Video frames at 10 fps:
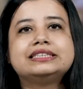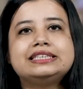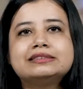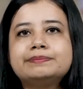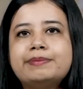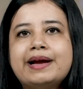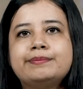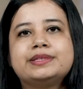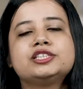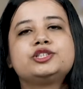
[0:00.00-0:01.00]
These
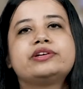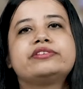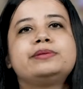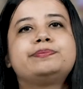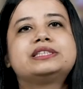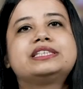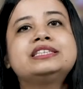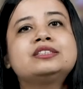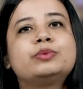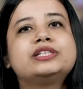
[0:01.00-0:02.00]
impairments generally
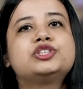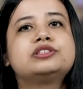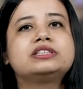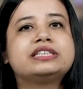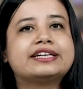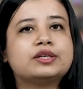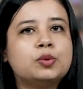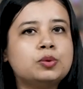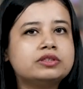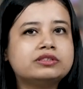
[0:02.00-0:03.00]
persist when children get
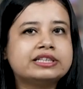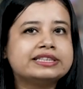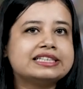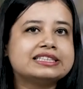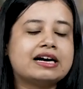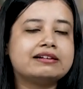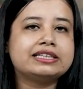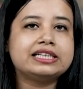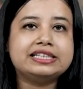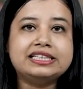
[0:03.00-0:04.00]
older, and there's
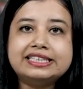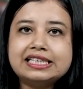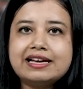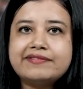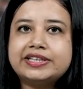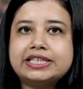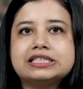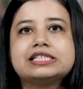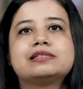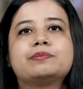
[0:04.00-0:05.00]
currently little
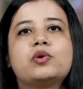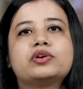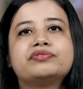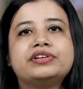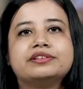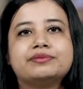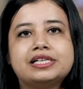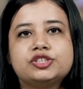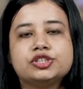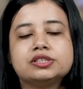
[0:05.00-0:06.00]
evidence in support of
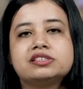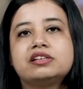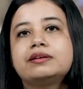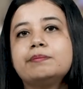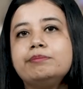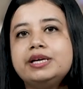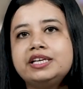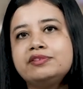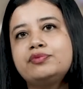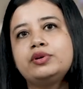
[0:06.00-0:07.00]
interventions that
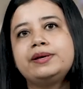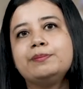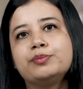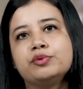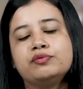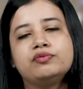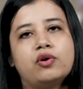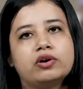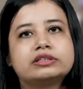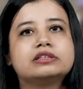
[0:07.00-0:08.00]
meaningfully improve
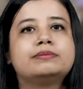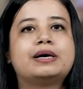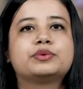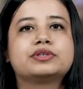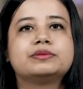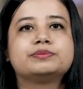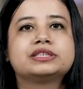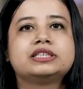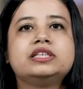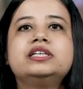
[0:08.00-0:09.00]
long-term
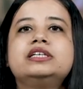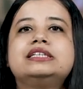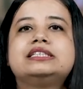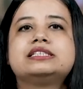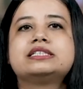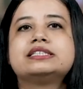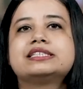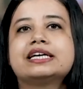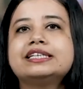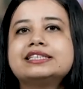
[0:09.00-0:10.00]
outcomes. These
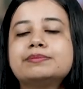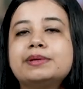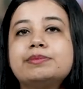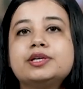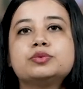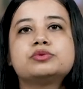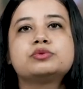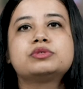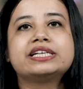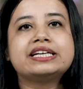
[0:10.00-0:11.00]
insights may be used
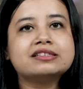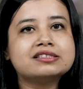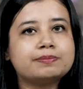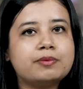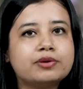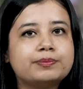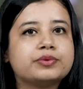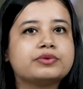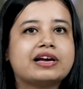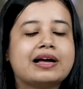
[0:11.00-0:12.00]
to tailor support
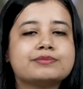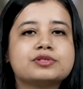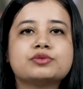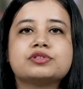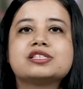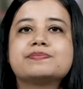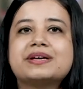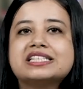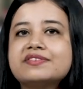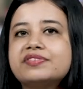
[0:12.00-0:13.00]
programs to the
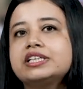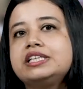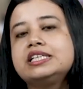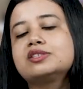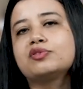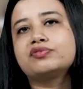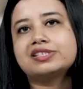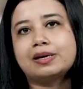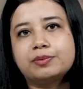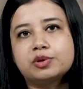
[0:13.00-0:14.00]
specific needs of
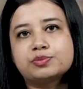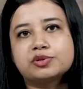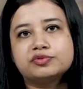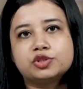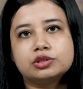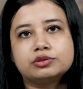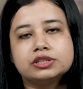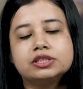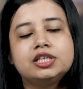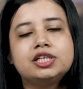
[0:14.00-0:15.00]
subgroups of
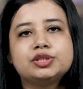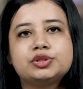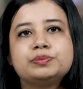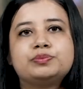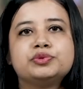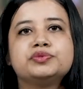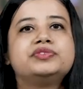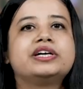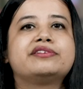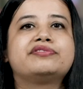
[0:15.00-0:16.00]
children to improve their